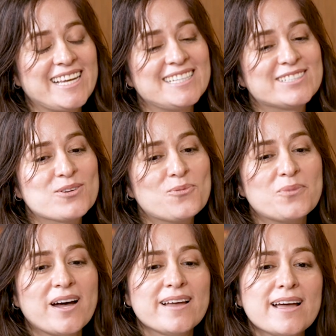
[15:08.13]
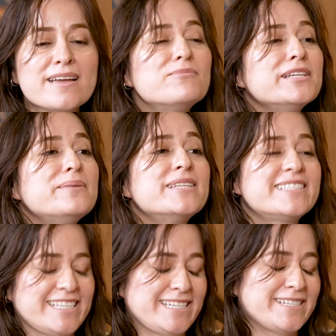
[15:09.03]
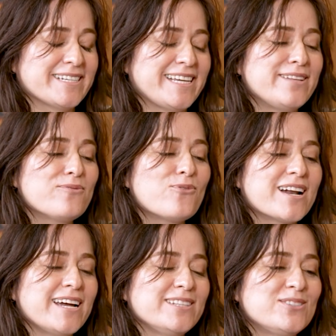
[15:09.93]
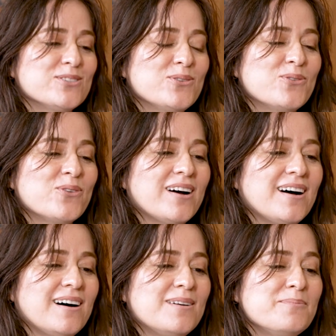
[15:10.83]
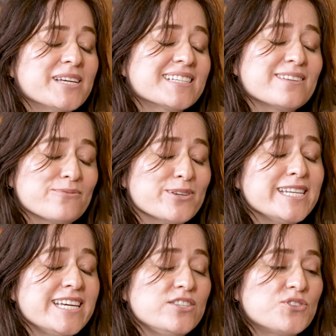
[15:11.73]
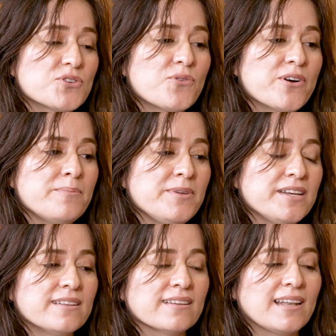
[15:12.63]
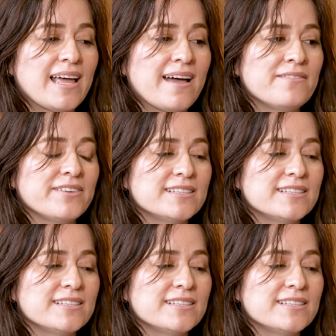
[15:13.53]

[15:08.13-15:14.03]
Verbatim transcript: And so I am limited in what I do because I really enjoy being in the lab.